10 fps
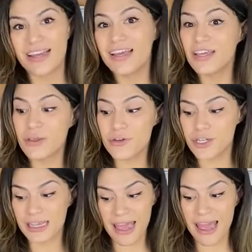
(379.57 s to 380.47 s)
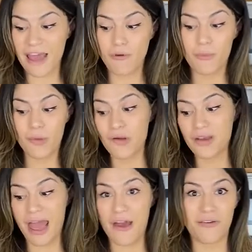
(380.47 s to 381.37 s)
Usually I have a bowl
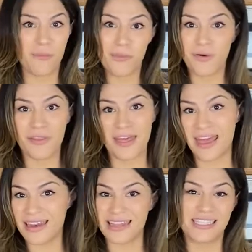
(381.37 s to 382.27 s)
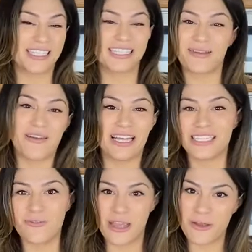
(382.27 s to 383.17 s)
now and a bowl then. It just depends on
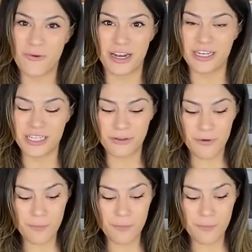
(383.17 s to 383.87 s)
what you want to do.